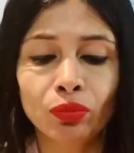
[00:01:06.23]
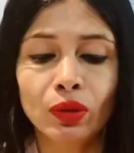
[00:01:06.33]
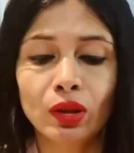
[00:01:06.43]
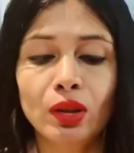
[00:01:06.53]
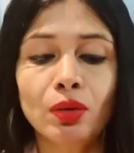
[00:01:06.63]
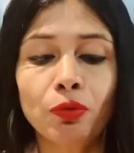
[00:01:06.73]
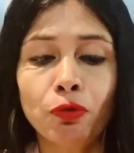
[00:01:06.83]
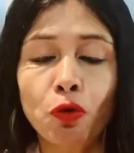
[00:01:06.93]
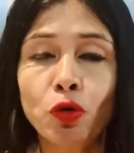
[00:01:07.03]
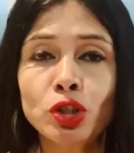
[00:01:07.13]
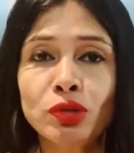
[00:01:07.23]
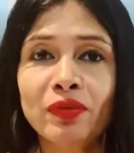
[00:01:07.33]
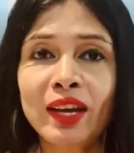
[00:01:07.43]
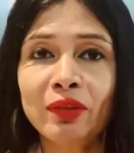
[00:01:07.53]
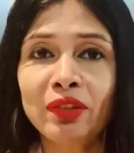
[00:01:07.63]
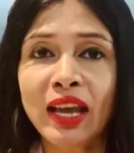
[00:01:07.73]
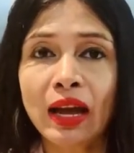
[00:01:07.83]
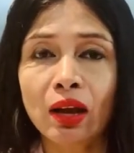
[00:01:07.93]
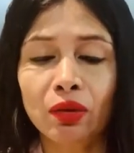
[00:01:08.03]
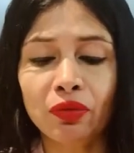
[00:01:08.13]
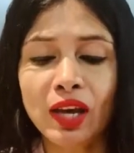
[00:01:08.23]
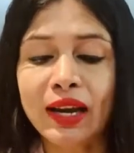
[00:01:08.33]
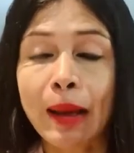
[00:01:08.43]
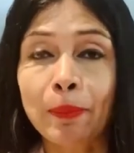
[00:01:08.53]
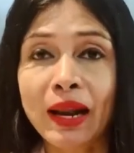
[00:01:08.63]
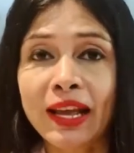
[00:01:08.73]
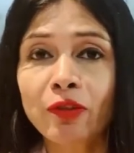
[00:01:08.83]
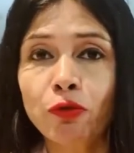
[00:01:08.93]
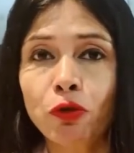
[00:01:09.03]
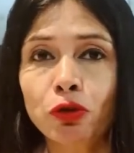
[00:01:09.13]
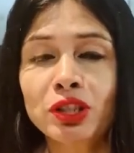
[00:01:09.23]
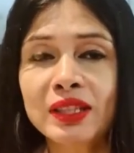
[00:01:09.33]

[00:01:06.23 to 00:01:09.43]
the force where we are applying force,